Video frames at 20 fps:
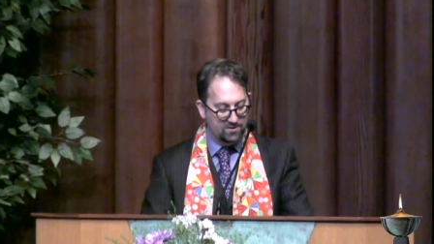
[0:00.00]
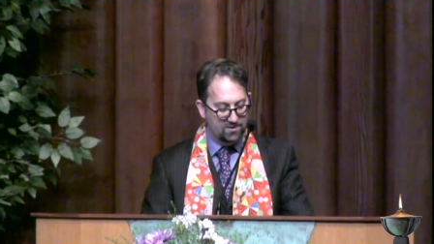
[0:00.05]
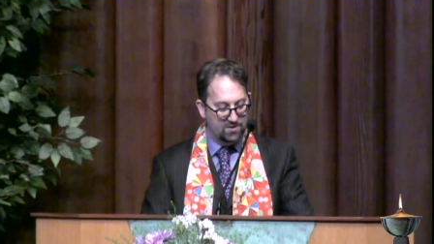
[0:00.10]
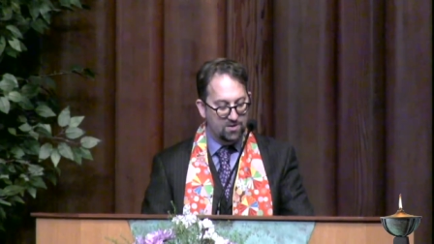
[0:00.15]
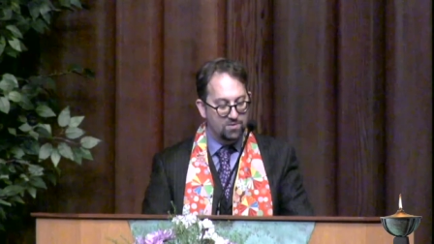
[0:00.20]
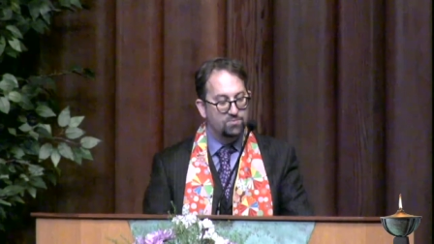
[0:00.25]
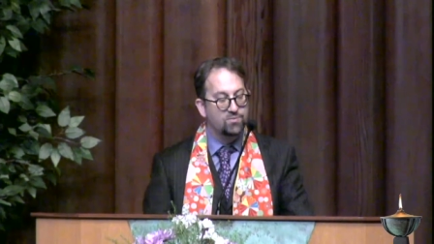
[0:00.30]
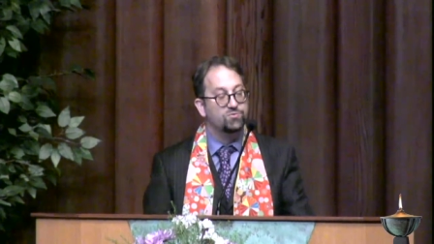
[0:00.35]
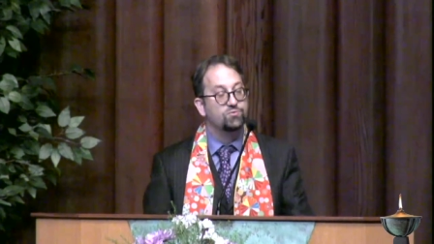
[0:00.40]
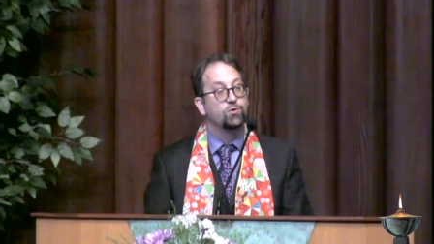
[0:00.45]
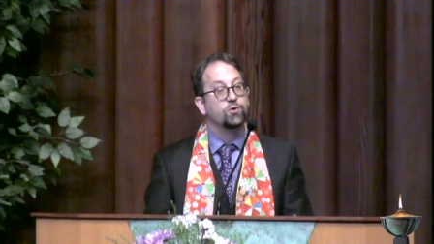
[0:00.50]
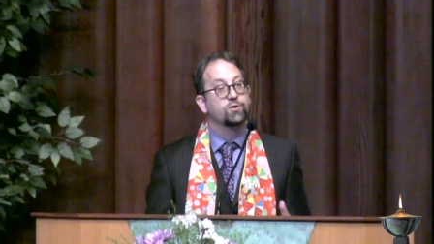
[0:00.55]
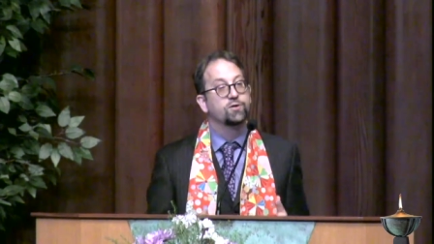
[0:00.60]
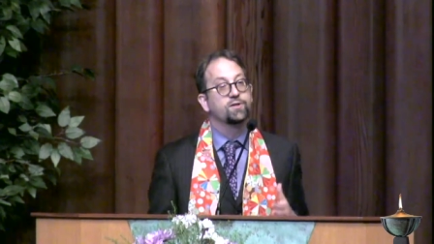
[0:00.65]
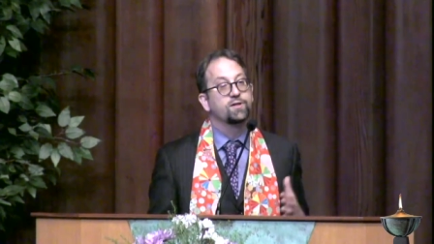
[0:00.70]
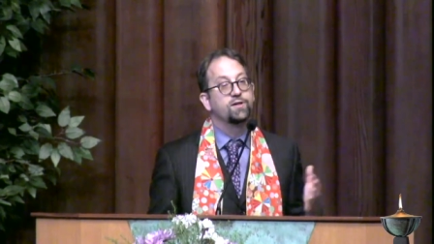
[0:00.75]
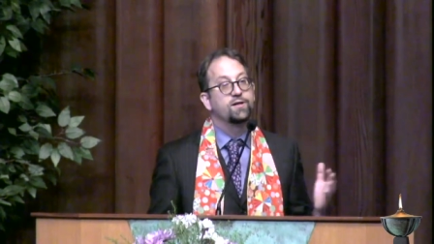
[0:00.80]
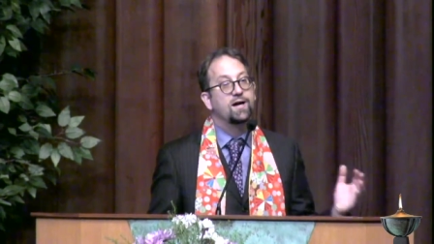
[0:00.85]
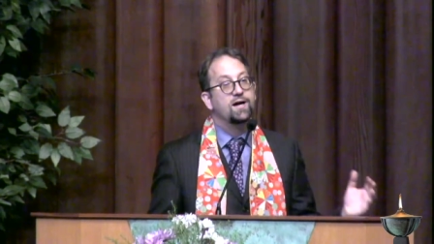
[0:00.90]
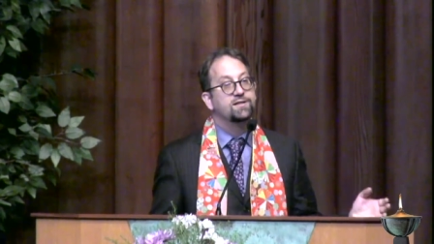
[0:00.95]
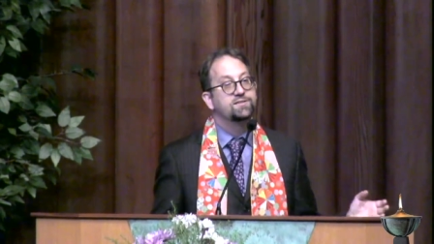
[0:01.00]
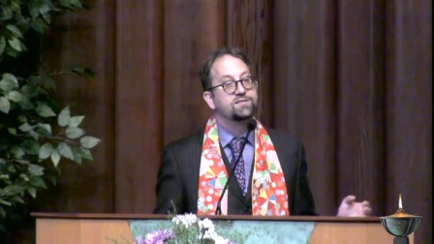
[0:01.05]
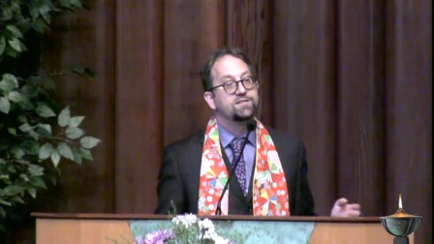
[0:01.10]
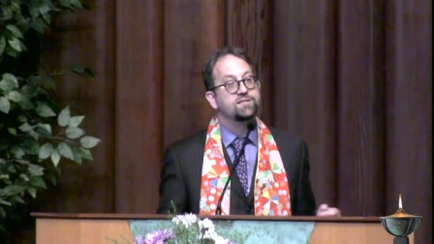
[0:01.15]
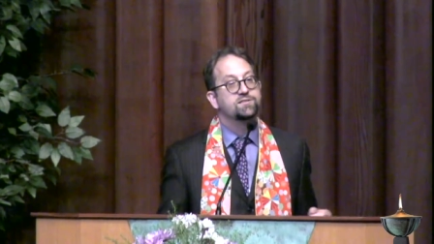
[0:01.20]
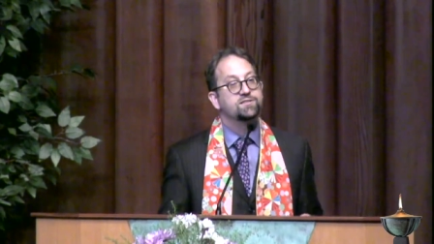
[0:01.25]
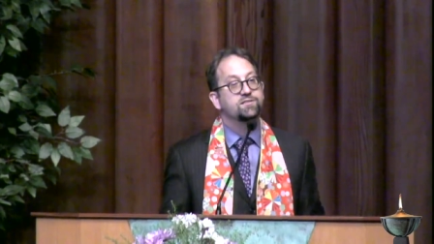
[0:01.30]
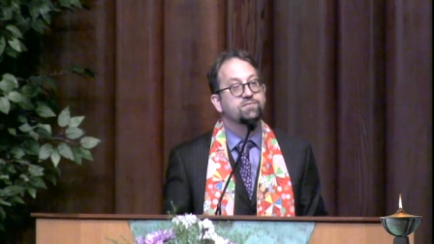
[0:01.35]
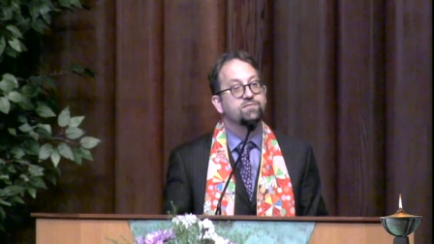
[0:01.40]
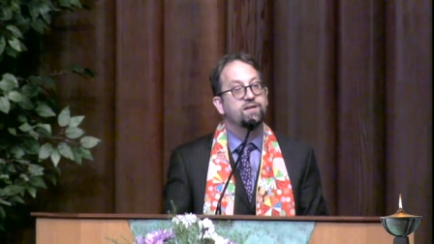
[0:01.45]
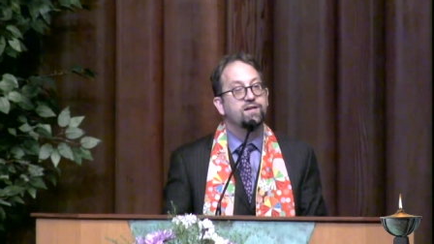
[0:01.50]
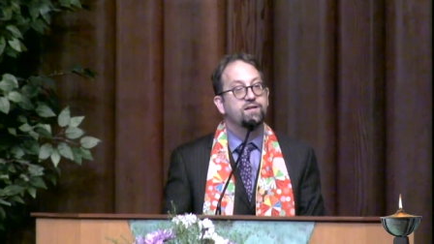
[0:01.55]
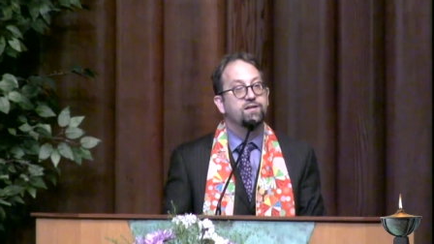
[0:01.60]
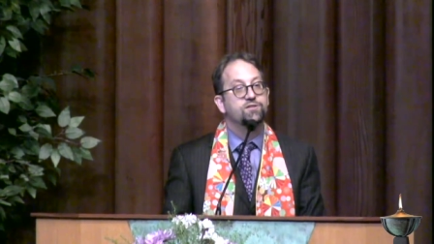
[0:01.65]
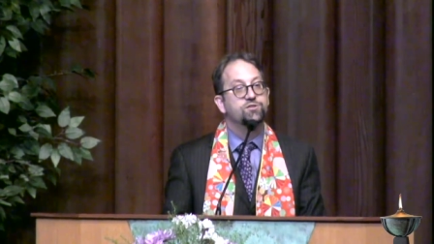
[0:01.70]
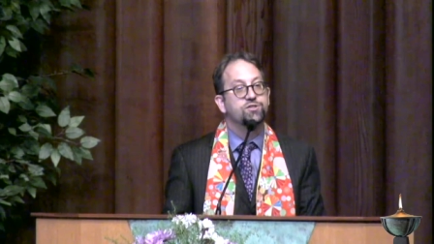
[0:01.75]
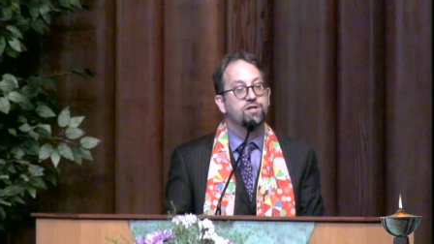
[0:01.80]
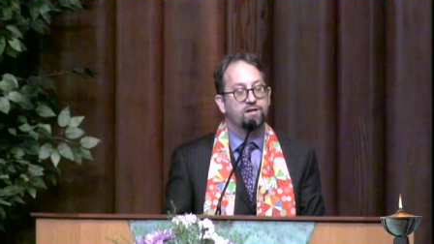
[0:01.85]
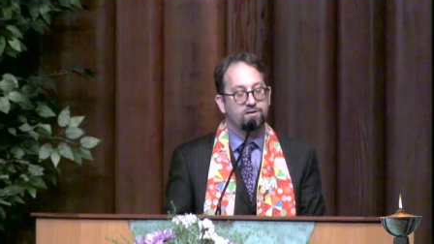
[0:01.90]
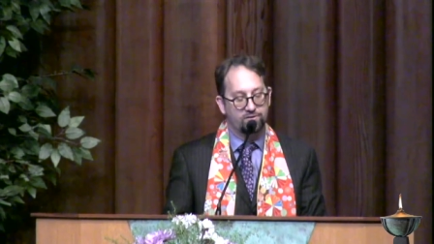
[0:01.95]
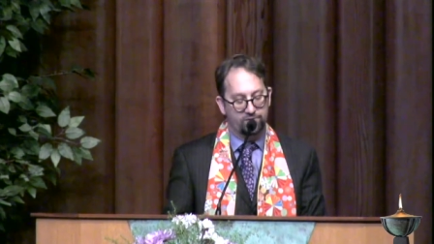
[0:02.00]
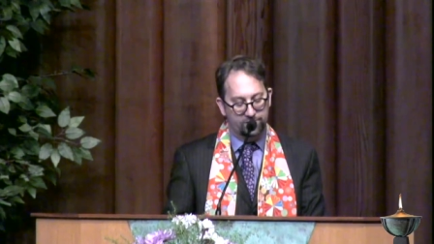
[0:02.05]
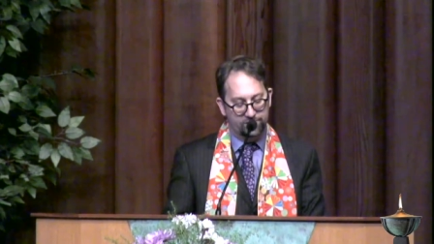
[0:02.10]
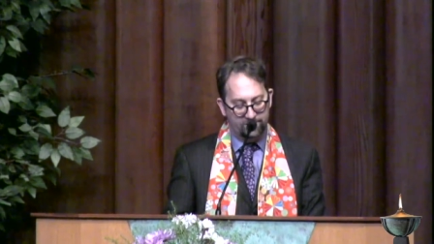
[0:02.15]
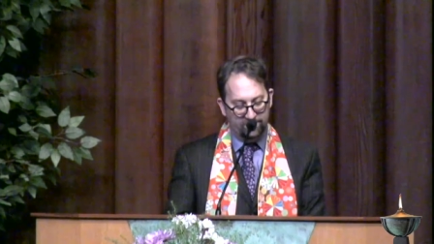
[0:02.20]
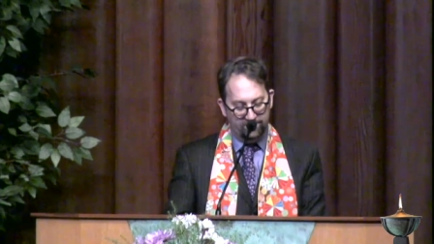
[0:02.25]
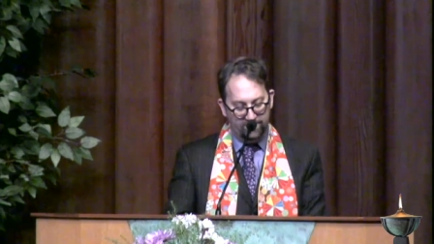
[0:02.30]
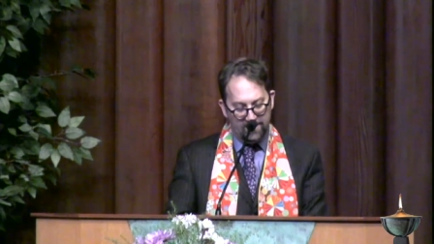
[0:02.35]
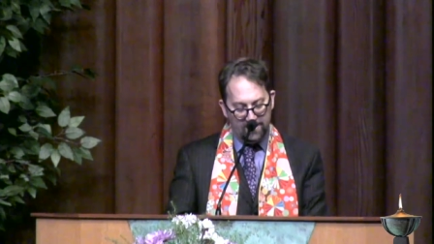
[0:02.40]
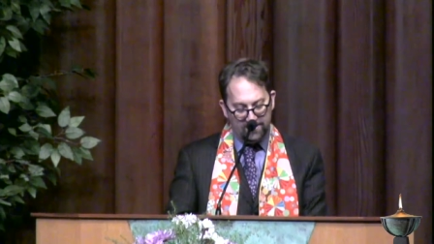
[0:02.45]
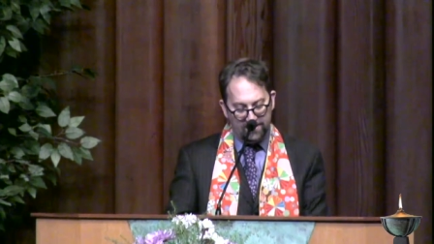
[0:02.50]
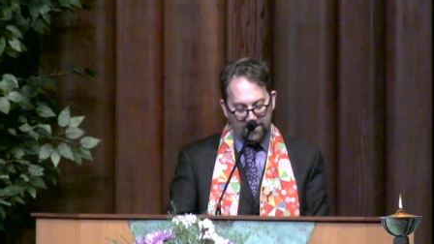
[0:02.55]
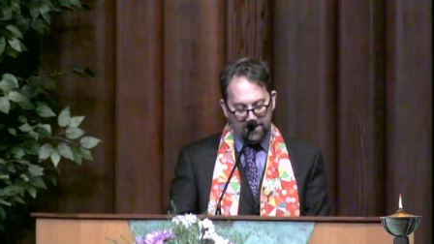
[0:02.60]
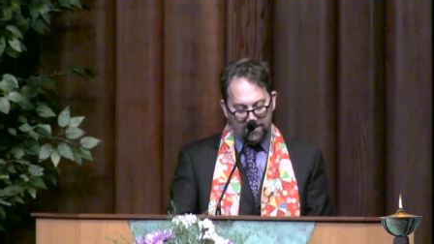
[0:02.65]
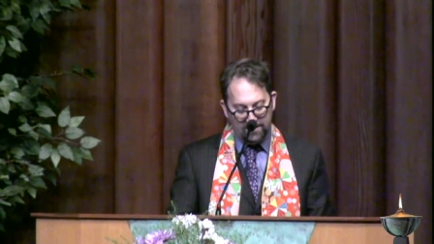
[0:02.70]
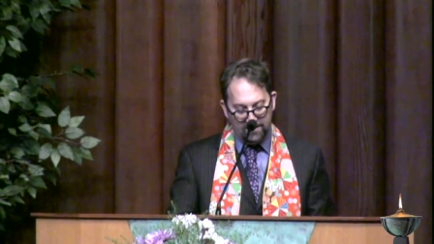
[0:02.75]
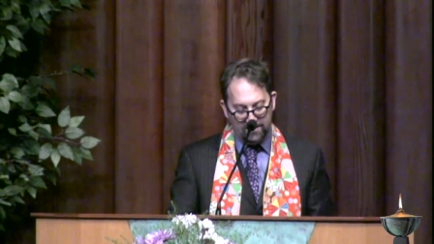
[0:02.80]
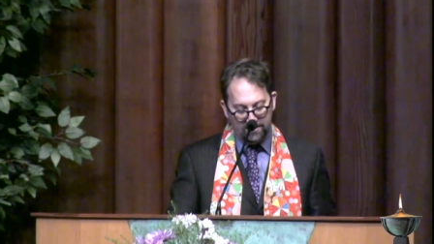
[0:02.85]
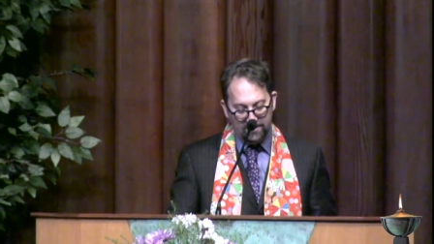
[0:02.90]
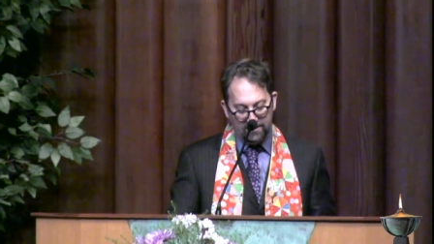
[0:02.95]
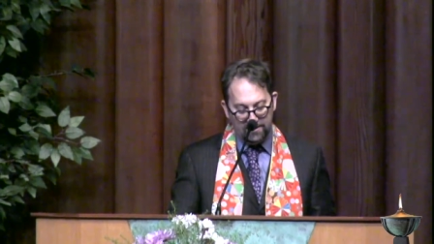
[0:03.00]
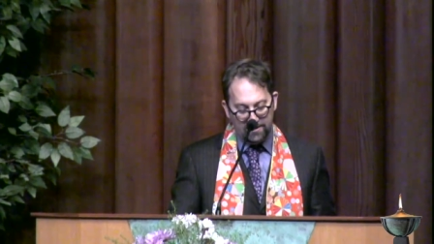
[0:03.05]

Before the Nazis invaded Czechoslovakia,